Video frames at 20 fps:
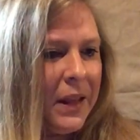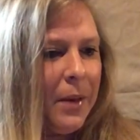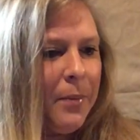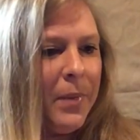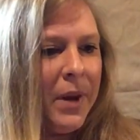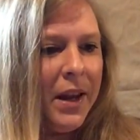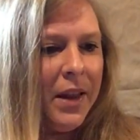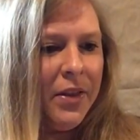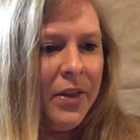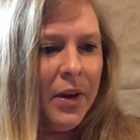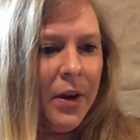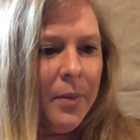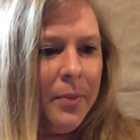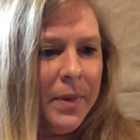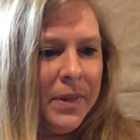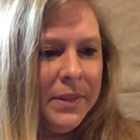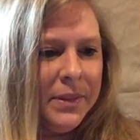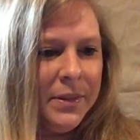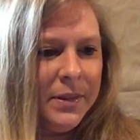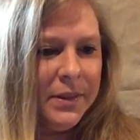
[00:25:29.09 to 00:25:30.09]
Many
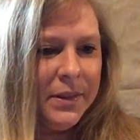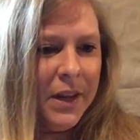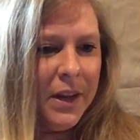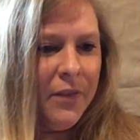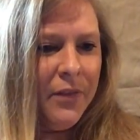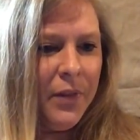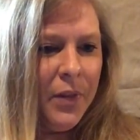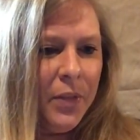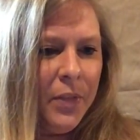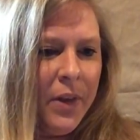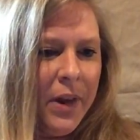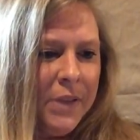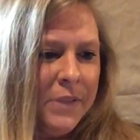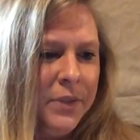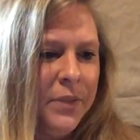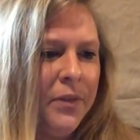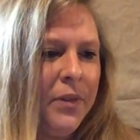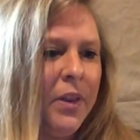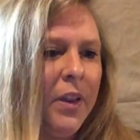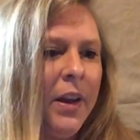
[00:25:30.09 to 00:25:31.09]
therapists take photographs
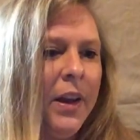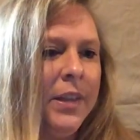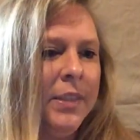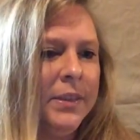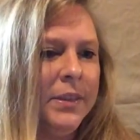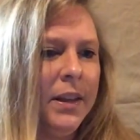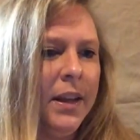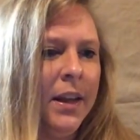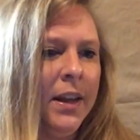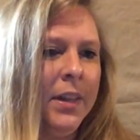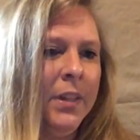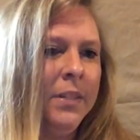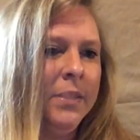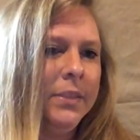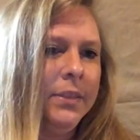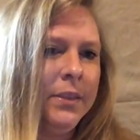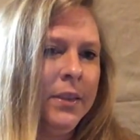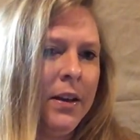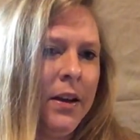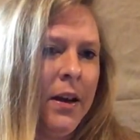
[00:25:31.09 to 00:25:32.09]
of clients
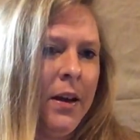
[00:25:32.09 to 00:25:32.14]
as